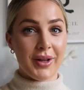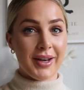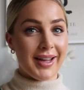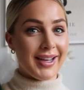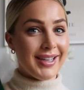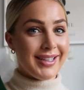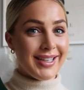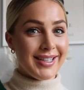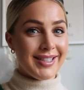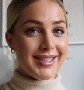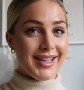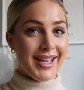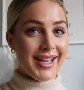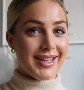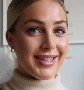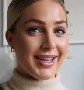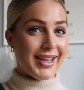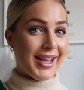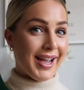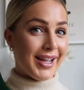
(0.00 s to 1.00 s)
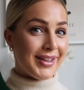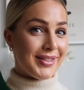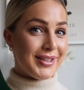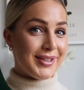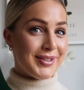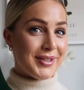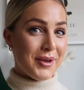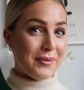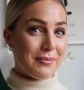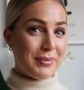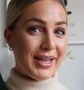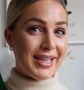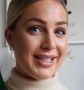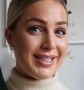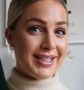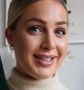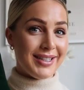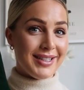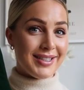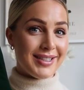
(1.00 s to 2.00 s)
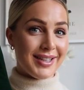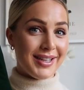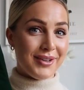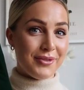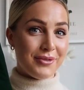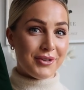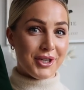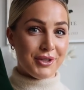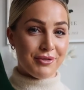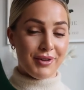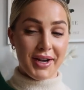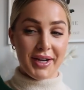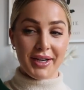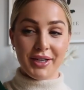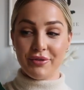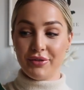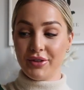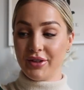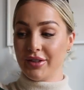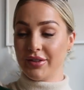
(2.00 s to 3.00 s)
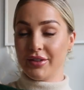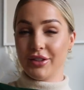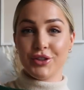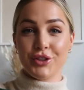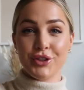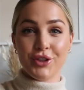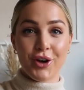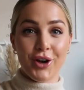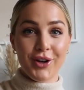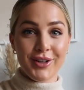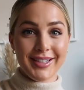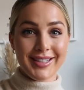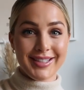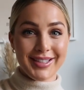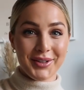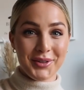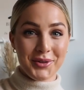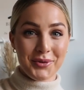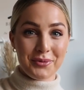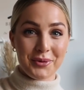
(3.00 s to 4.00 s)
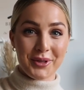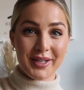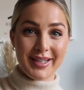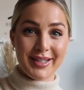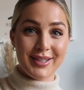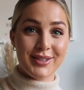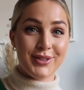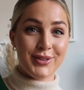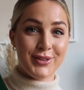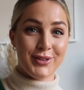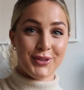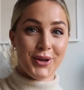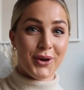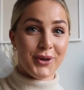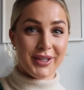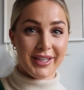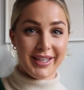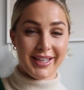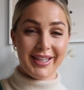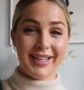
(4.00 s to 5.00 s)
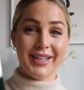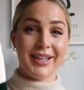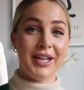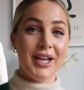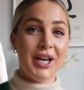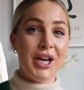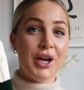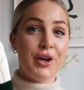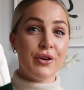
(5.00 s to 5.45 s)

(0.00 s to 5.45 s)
But like I said, I had this amazing delivery arrive, this Charlotte Tilbury stocking